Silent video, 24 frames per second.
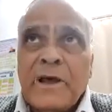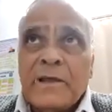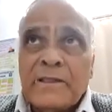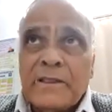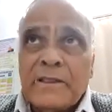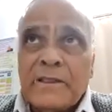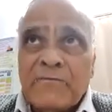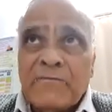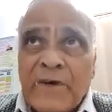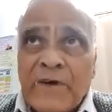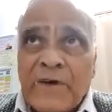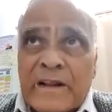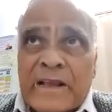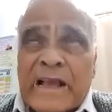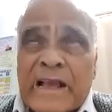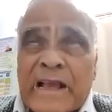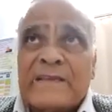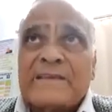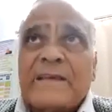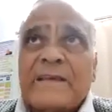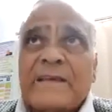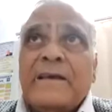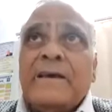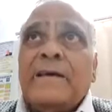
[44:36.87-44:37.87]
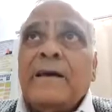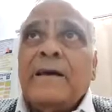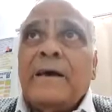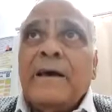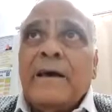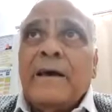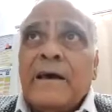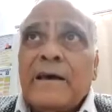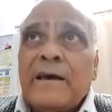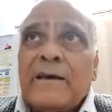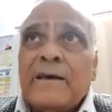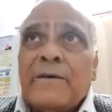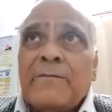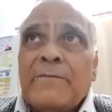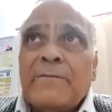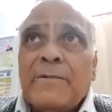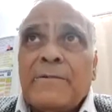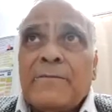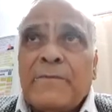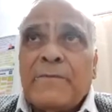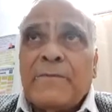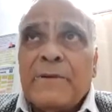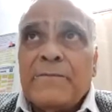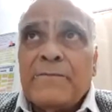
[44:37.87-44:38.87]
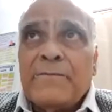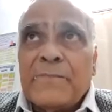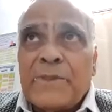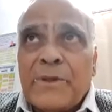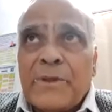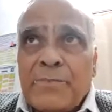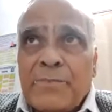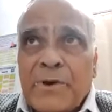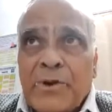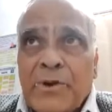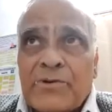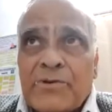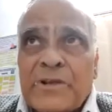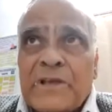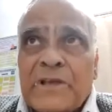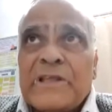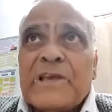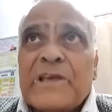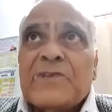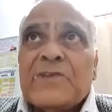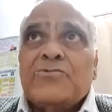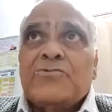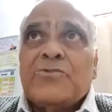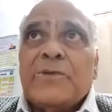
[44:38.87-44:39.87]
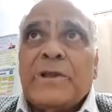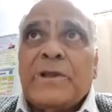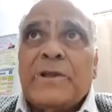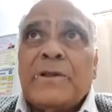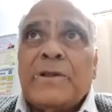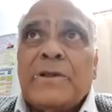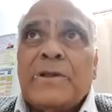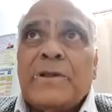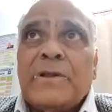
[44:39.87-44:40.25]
They work as the producing the insulin.